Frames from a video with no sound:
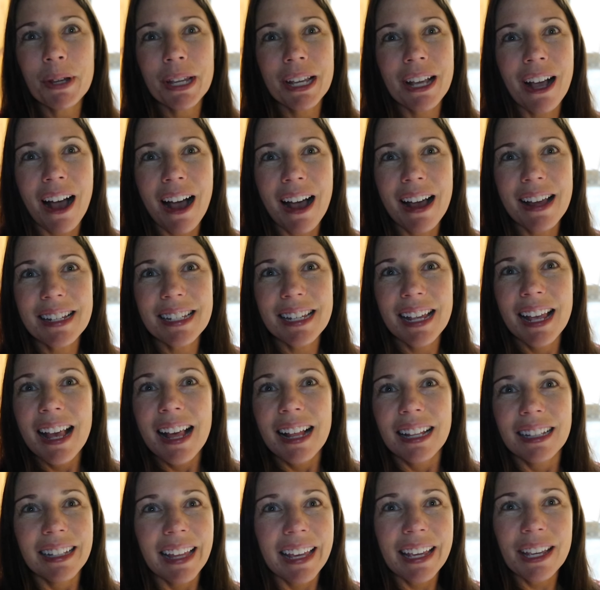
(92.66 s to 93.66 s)
We got
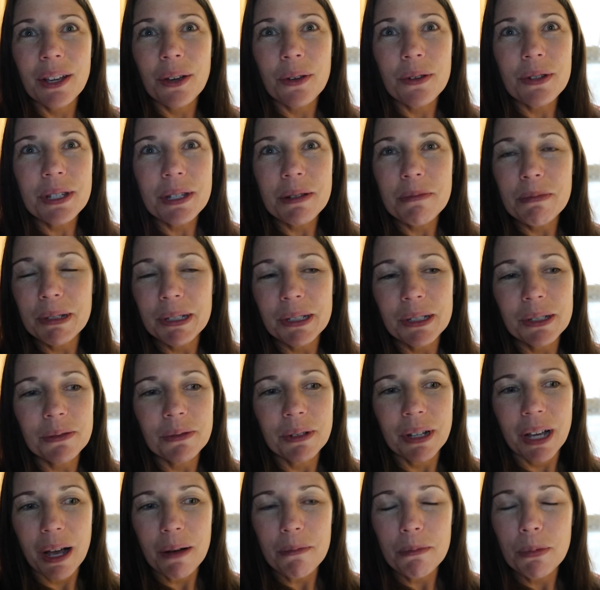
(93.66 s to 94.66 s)
Legos to build.
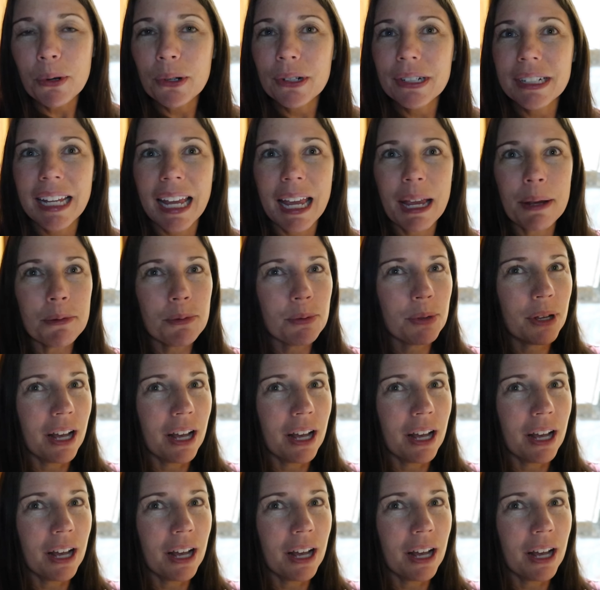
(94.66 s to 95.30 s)
We got board games.